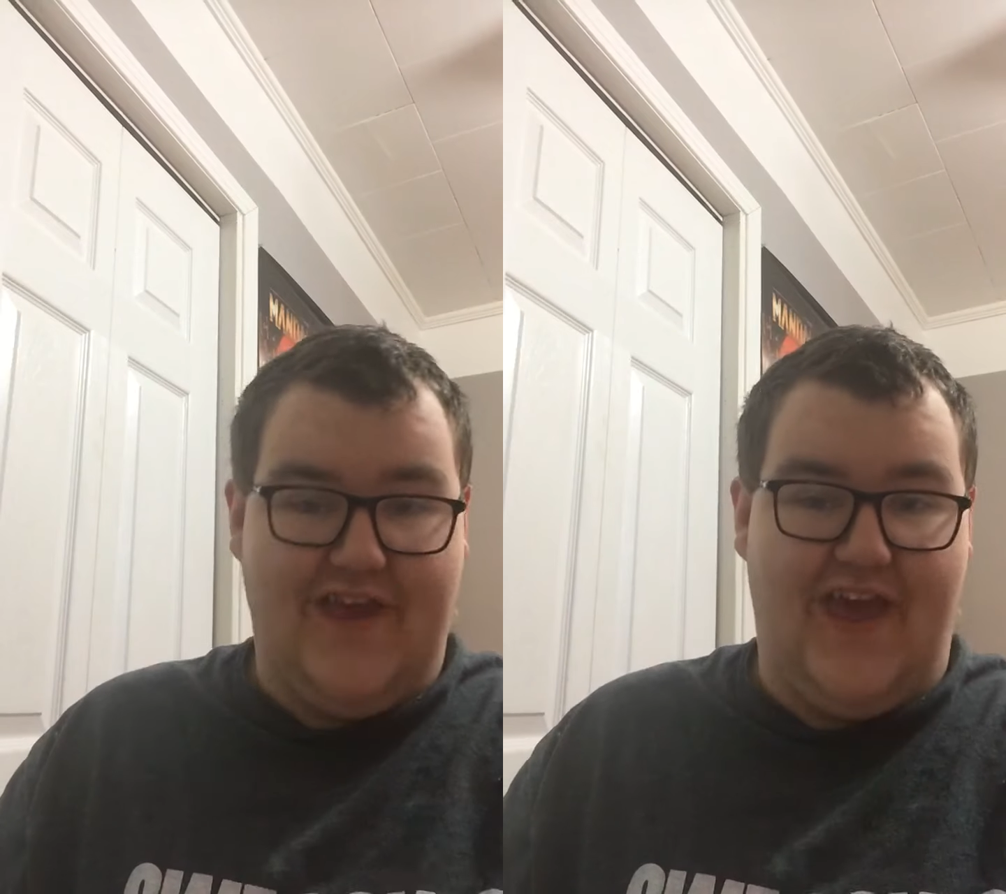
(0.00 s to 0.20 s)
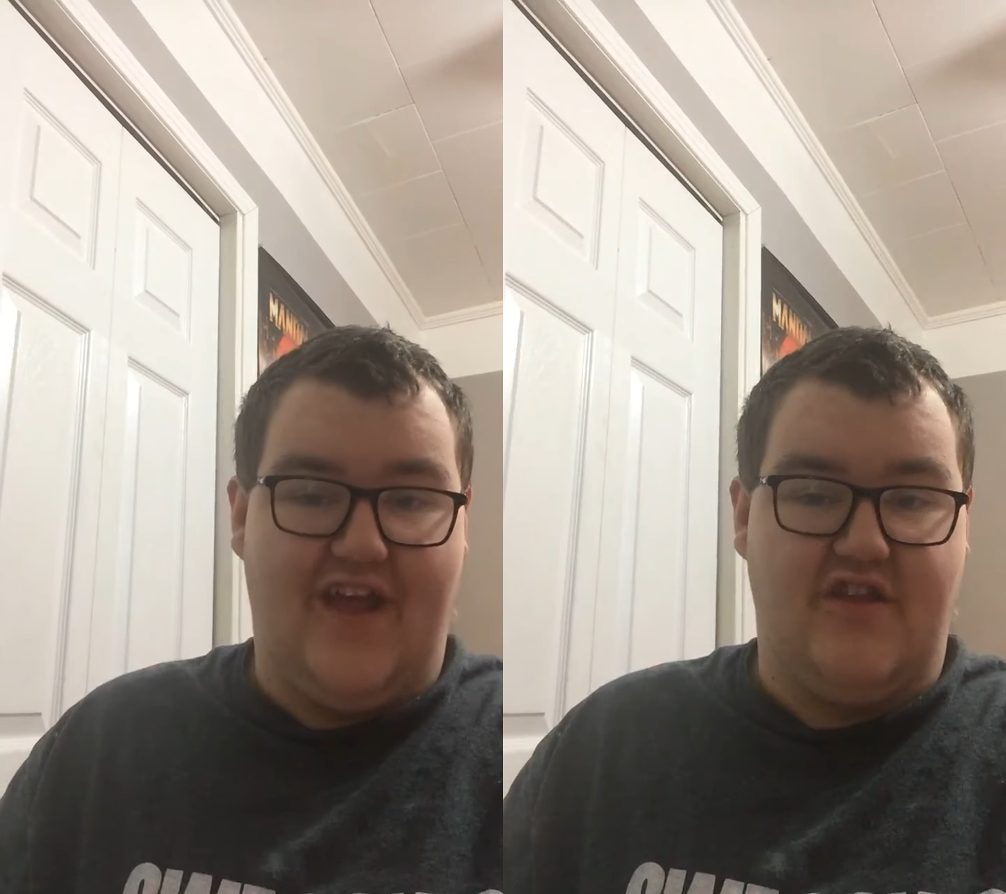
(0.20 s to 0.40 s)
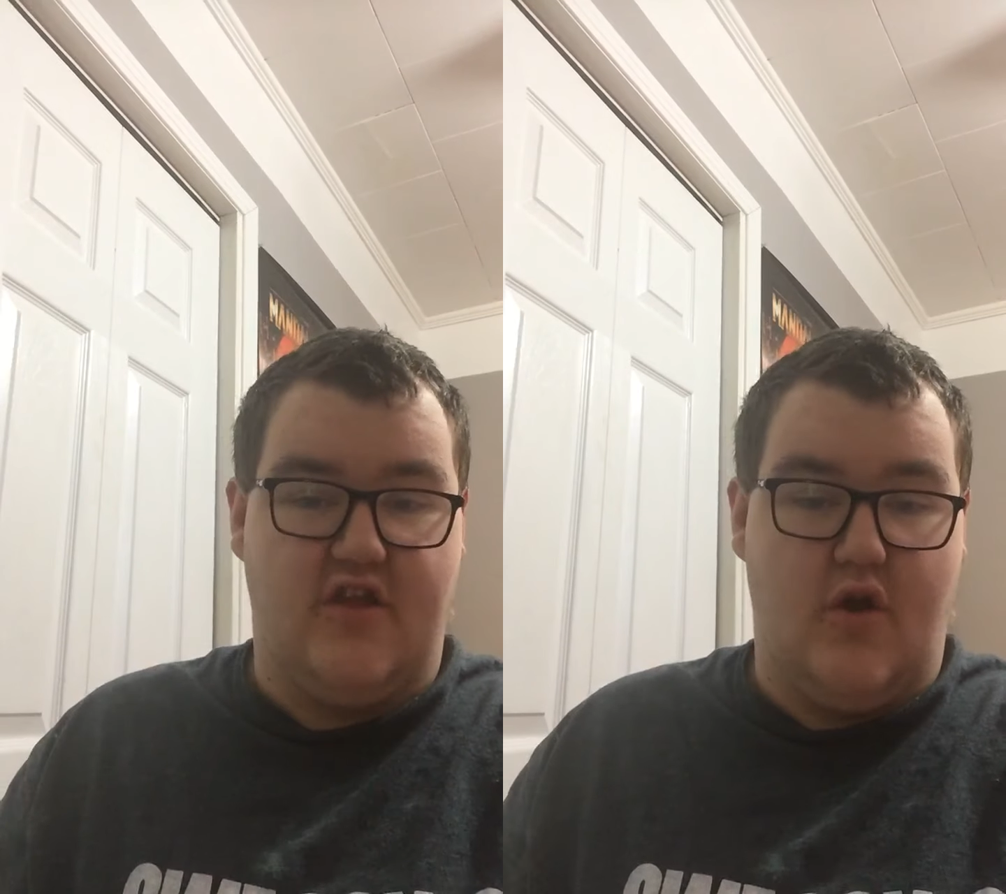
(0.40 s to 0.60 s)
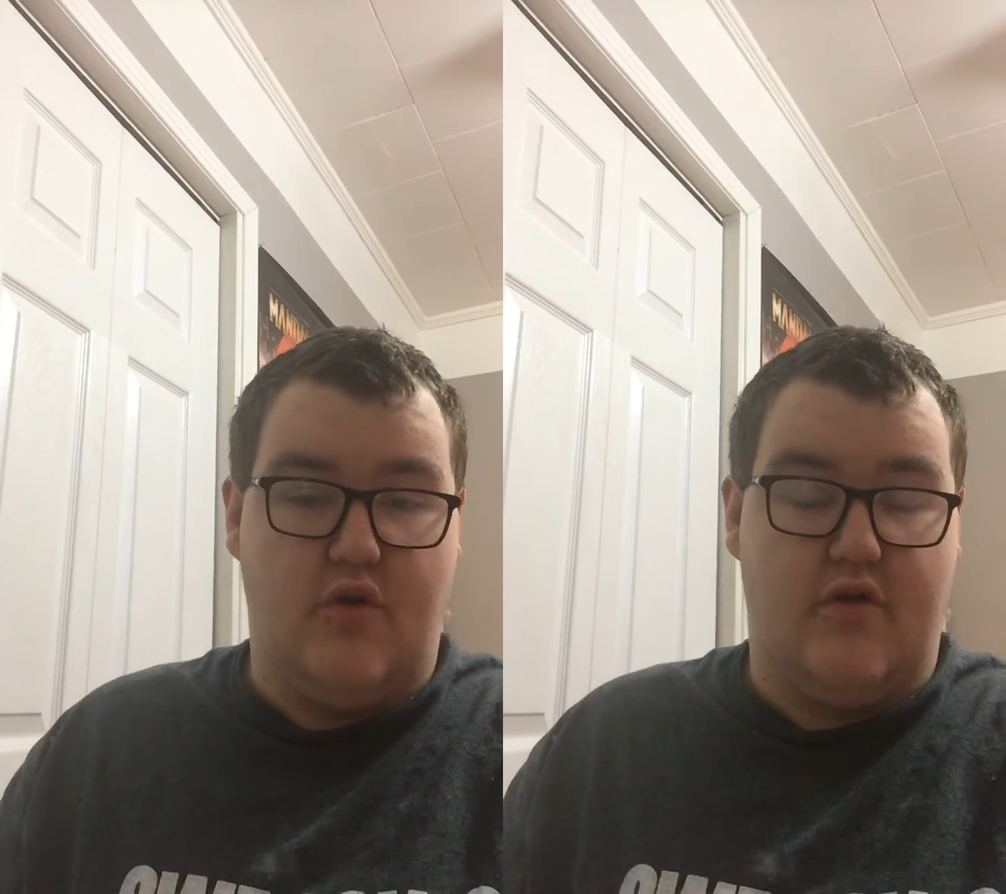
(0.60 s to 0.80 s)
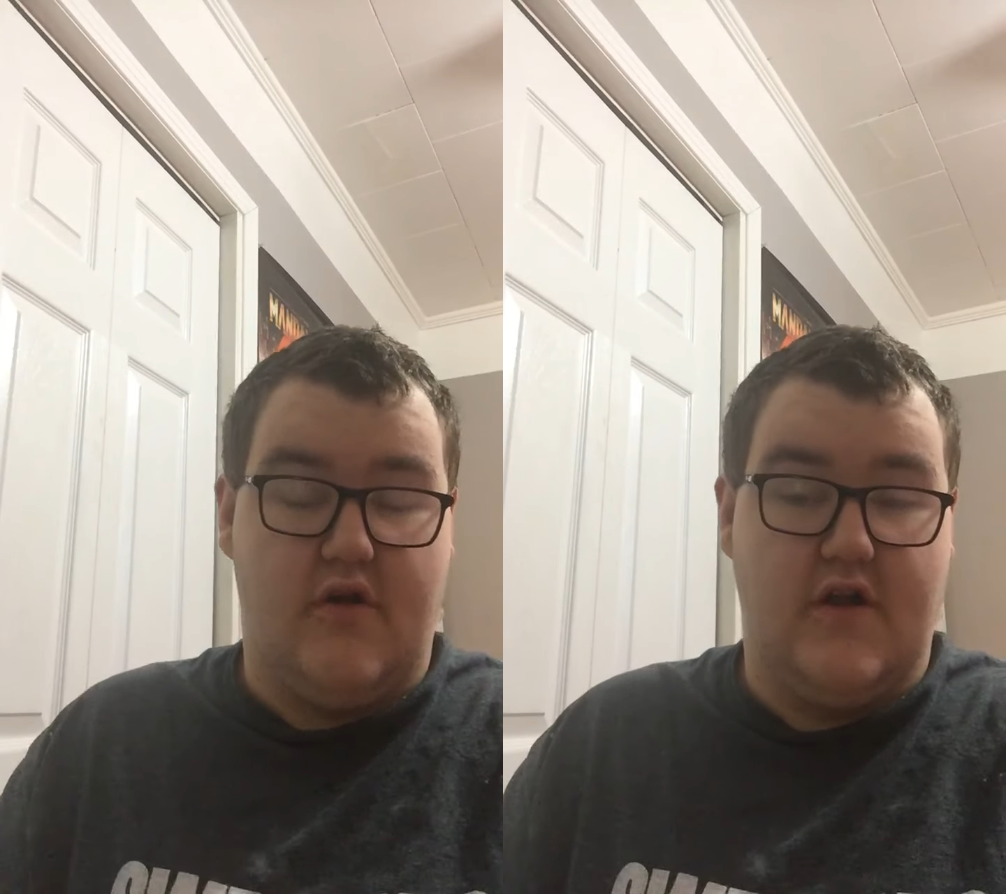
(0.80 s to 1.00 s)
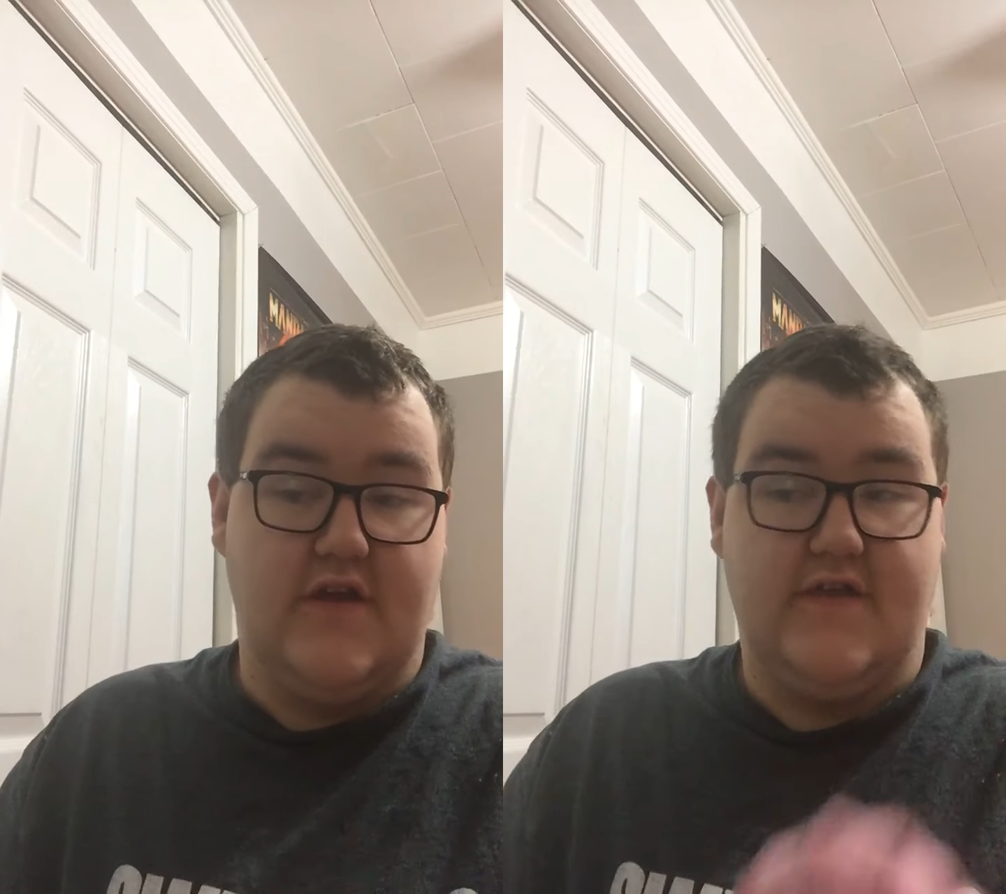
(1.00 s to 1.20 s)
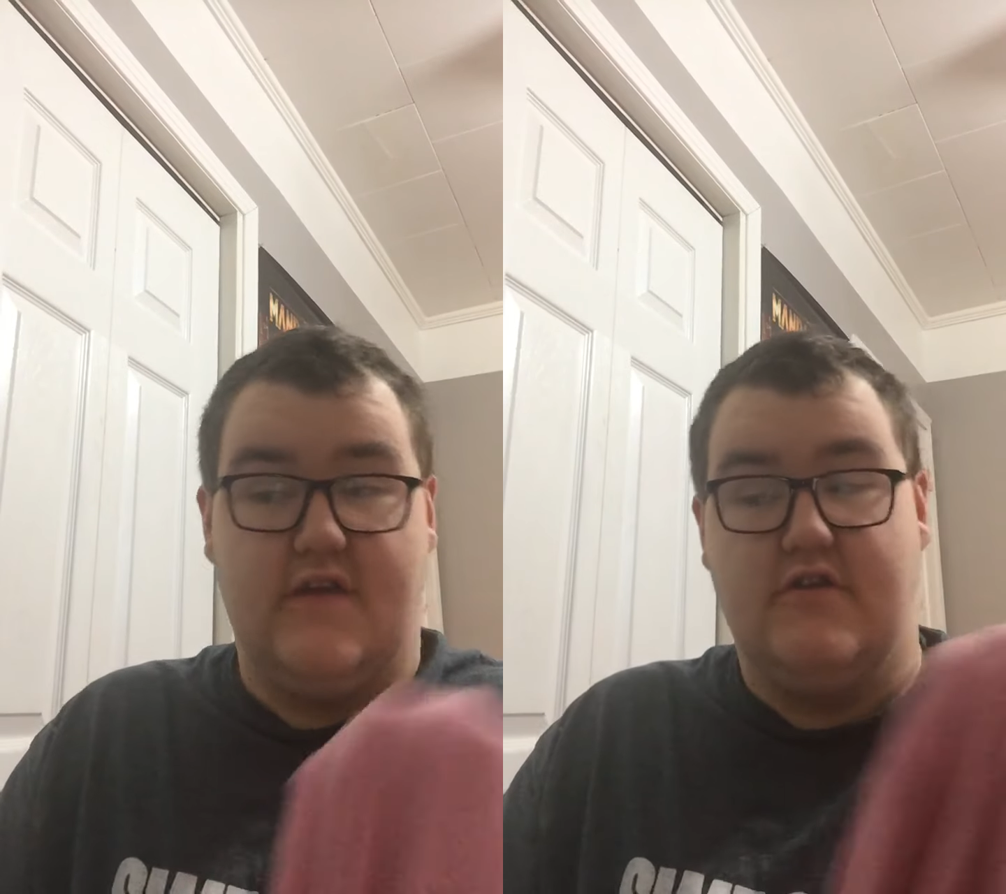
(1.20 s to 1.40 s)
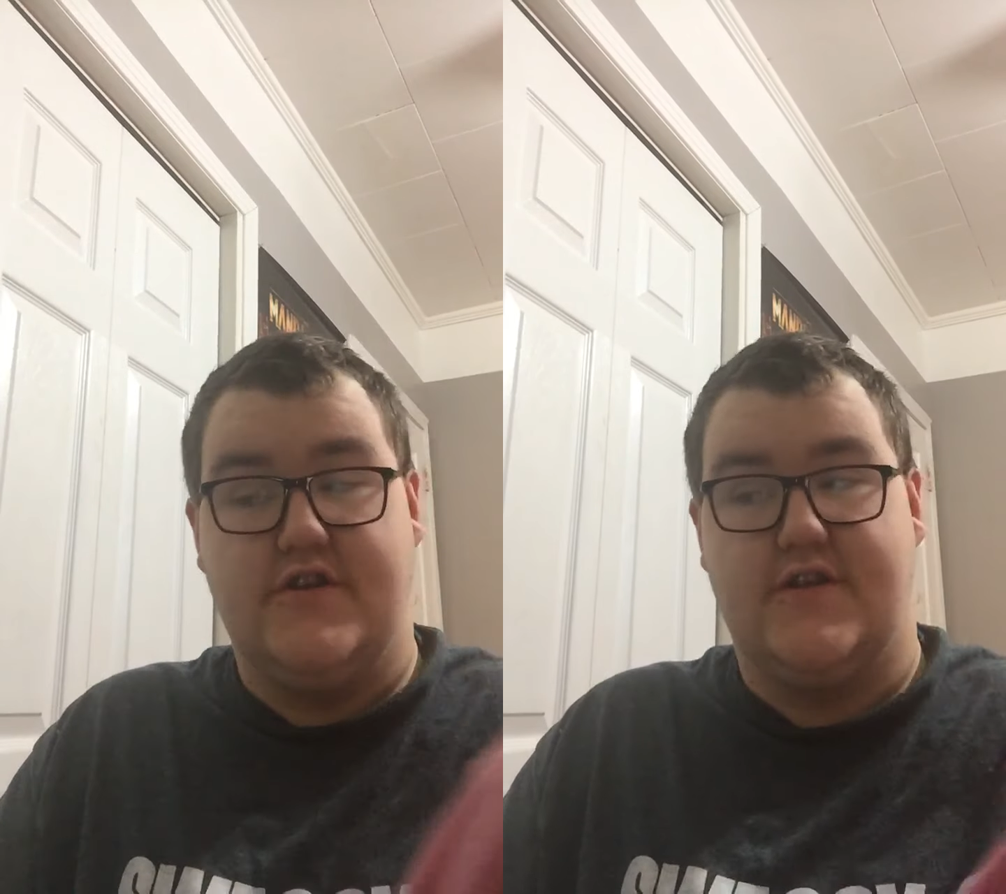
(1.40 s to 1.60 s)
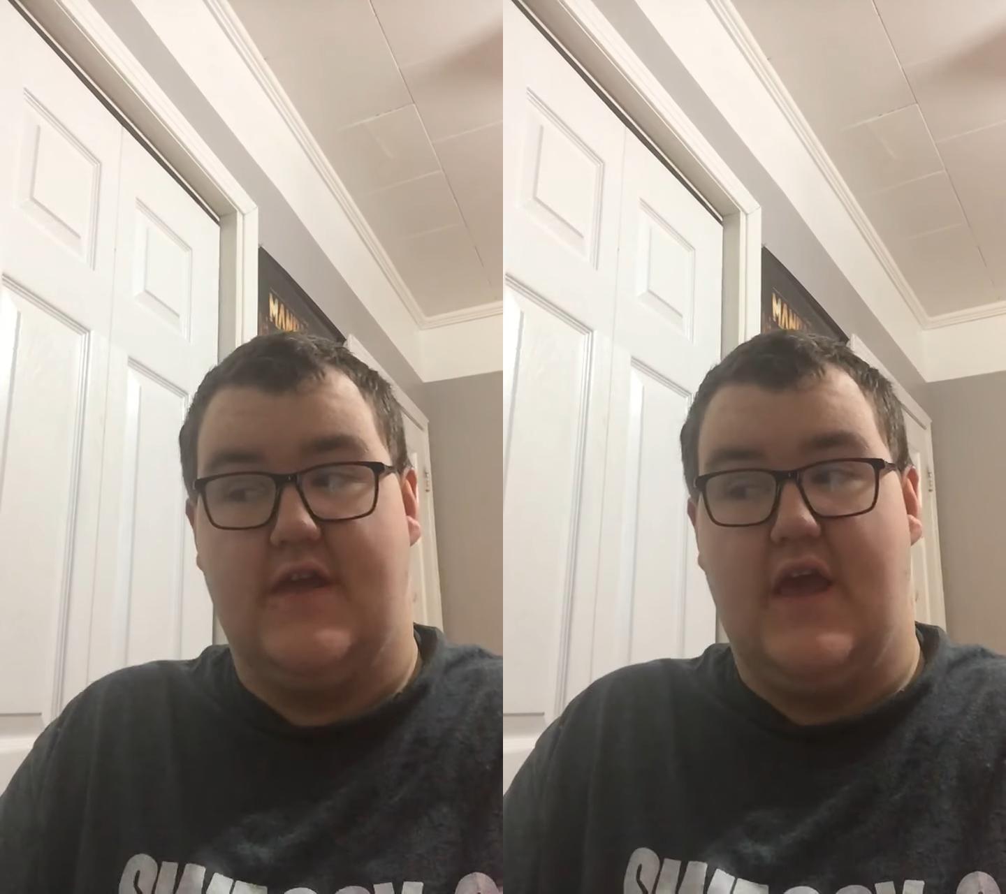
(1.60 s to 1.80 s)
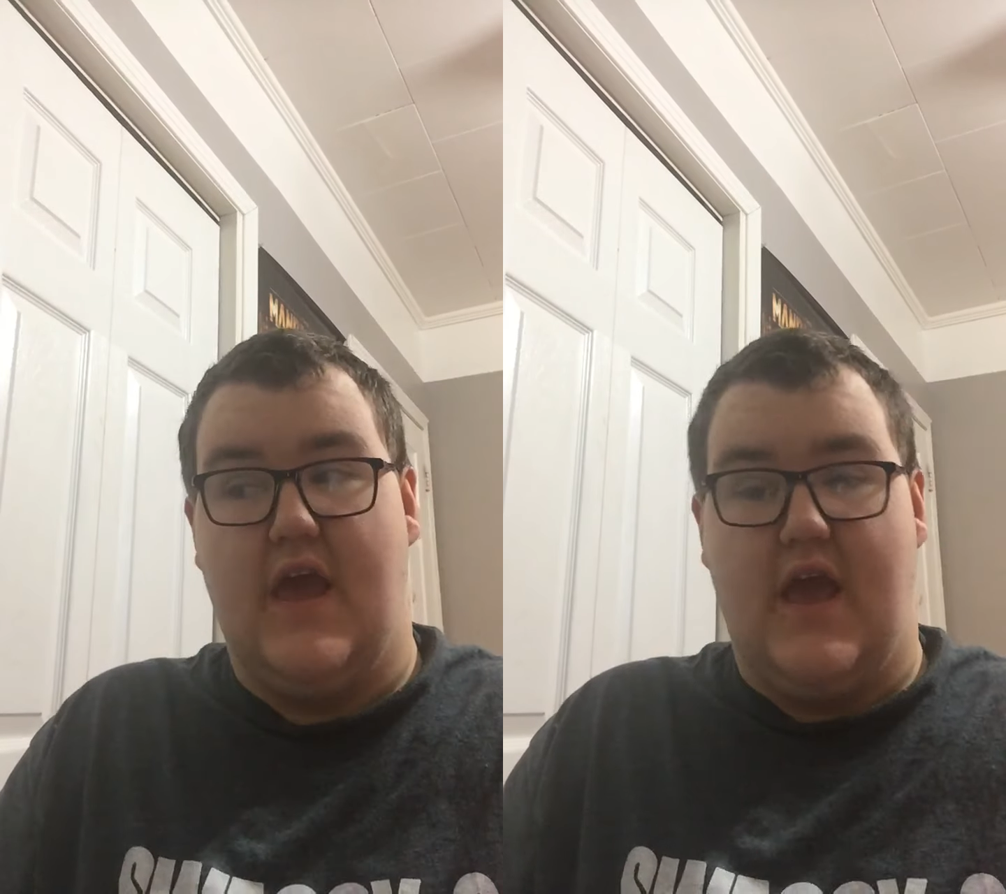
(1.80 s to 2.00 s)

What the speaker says: to get to know his Lana, and they're just...